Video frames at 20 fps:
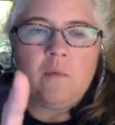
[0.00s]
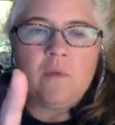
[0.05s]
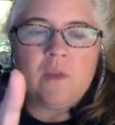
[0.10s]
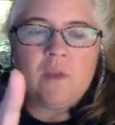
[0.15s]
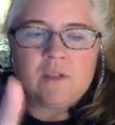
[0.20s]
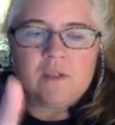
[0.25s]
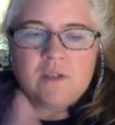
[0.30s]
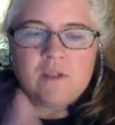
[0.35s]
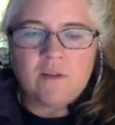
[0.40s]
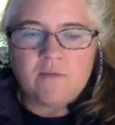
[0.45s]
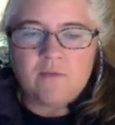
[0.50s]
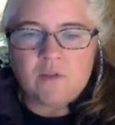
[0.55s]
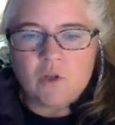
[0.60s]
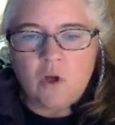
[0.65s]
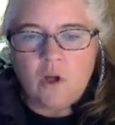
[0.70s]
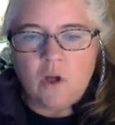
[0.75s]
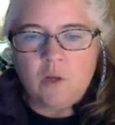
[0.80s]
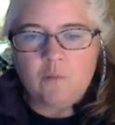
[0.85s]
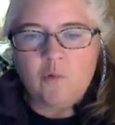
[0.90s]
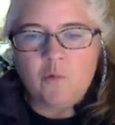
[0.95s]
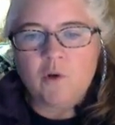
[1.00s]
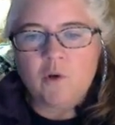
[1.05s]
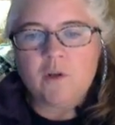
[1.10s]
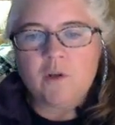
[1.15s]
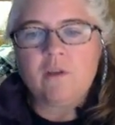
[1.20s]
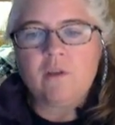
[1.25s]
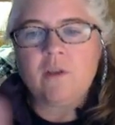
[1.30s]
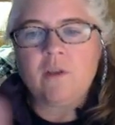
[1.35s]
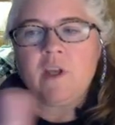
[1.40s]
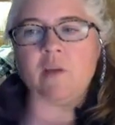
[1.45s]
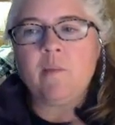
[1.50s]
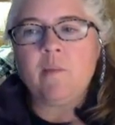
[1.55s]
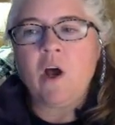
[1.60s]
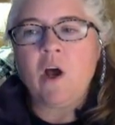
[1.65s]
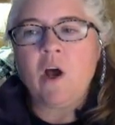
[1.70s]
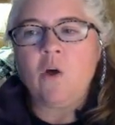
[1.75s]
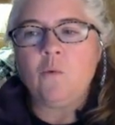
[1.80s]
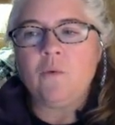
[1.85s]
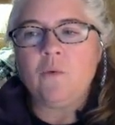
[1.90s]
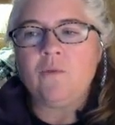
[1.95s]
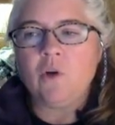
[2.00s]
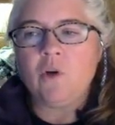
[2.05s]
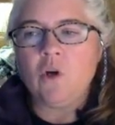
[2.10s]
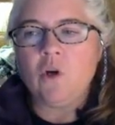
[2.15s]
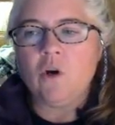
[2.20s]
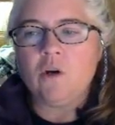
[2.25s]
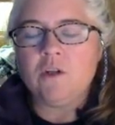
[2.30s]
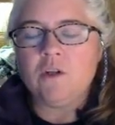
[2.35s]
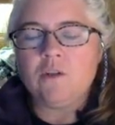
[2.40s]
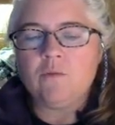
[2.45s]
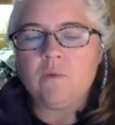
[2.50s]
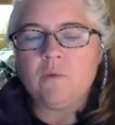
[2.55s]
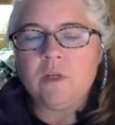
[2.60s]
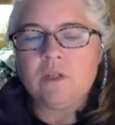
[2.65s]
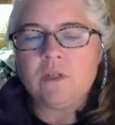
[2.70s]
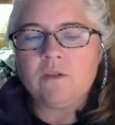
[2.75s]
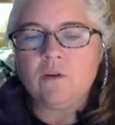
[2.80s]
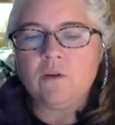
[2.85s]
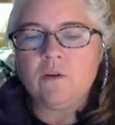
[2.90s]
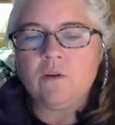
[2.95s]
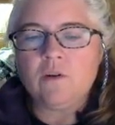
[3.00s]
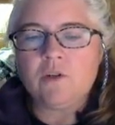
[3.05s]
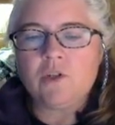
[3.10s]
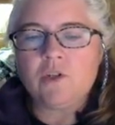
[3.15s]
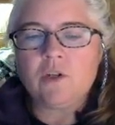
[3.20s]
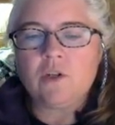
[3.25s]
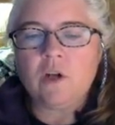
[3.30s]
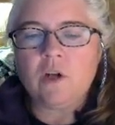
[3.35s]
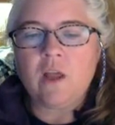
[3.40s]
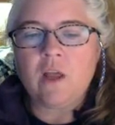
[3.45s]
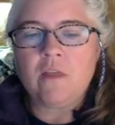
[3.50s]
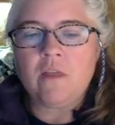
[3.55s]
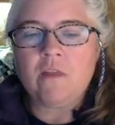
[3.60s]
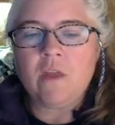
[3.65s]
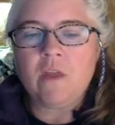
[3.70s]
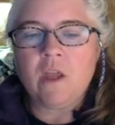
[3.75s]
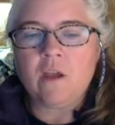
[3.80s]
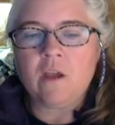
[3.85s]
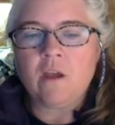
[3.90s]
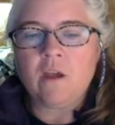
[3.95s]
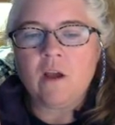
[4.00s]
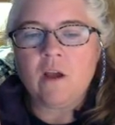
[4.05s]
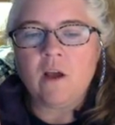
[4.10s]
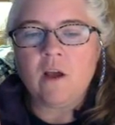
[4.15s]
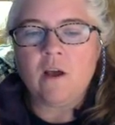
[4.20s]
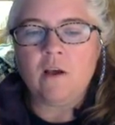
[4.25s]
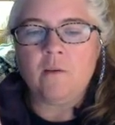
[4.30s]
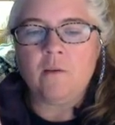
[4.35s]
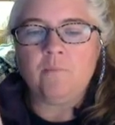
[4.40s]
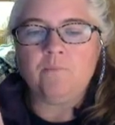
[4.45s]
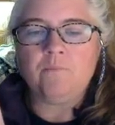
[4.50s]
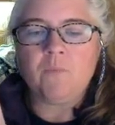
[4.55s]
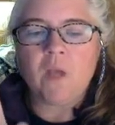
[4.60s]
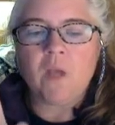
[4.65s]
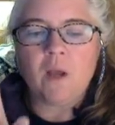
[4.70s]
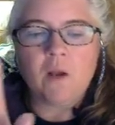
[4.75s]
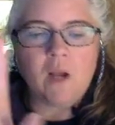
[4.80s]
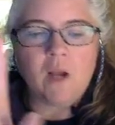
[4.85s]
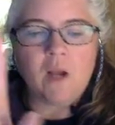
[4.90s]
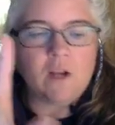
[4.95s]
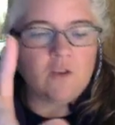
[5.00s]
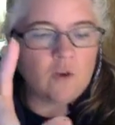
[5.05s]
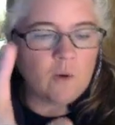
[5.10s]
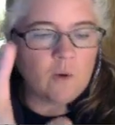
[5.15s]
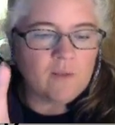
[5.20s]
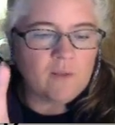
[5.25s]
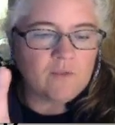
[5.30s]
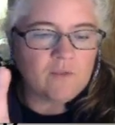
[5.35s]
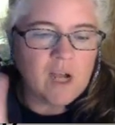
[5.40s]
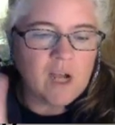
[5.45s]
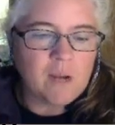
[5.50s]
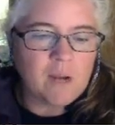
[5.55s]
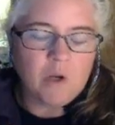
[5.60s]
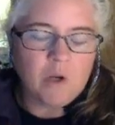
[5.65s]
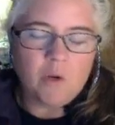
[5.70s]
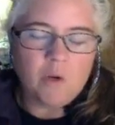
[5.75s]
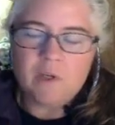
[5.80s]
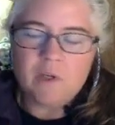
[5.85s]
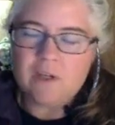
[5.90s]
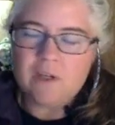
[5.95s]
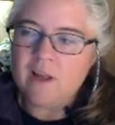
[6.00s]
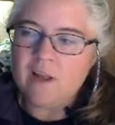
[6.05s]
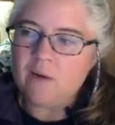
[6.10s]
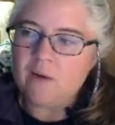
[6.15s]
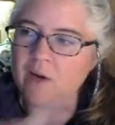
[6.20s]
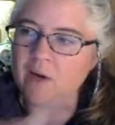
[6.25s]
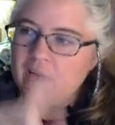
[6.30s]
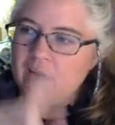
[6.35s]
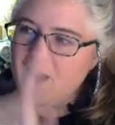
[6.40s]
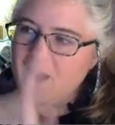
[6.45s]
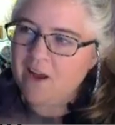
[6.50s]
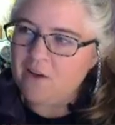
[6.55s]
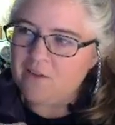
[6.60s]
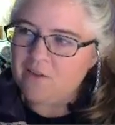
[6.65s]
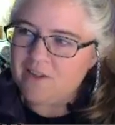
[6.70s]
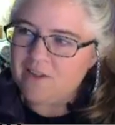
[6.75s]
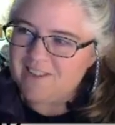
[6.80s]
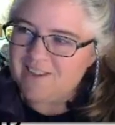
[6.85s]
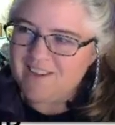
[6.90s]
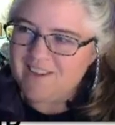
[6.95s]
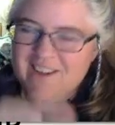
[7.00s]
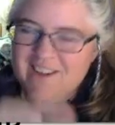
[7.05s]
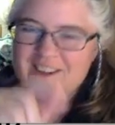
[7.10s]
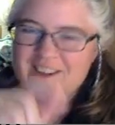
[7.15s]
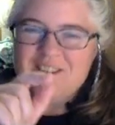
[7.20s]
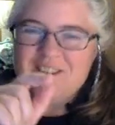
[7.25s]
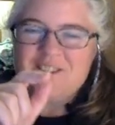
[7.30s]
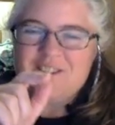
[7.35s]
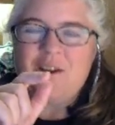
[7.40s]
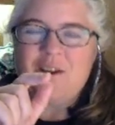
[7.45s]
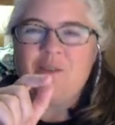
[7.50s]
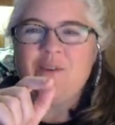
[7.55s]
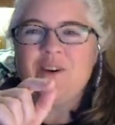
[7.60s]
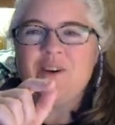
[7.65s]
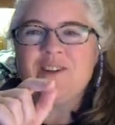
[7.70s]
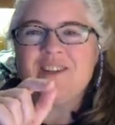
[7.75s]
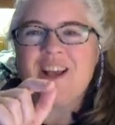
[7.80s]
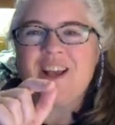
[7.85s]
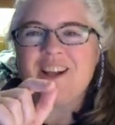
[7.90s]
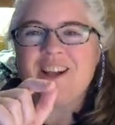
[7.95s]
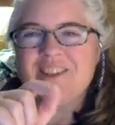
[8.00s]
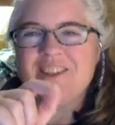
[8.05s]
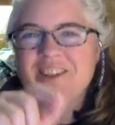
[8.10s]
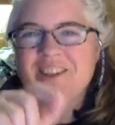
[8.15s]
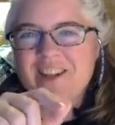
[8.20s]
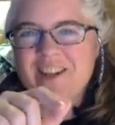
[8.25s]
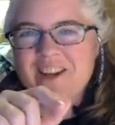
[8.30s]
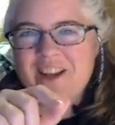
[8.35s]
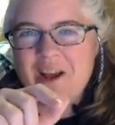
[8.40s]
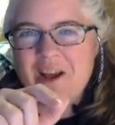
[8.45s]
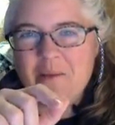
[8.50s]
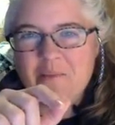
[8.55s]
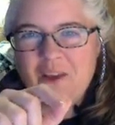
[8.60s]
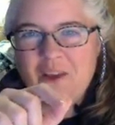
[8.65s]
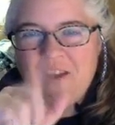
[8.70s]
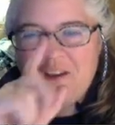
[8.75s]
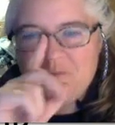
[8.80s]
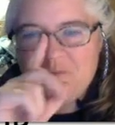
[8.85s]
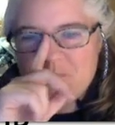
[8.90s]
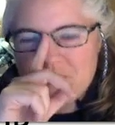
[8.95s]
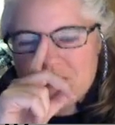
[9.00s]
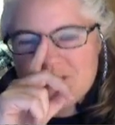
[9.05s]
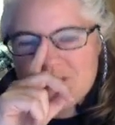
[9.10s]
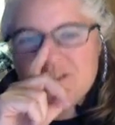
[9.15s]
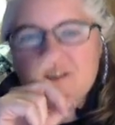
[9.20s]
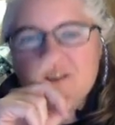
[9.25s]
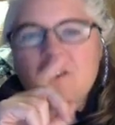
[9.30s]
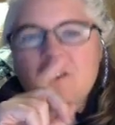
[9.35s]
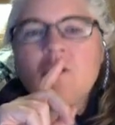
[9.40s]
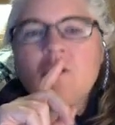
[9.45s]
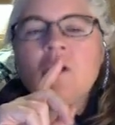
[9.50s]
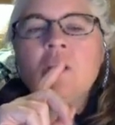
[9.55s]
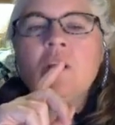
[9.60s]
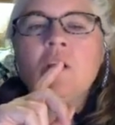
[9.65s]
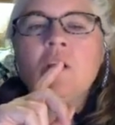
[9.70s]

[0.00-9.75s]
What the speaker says: This stuff is all important to think about with regard to research. I think I don't have time to go into that right now. This software is actually going to cut me off pretty soon.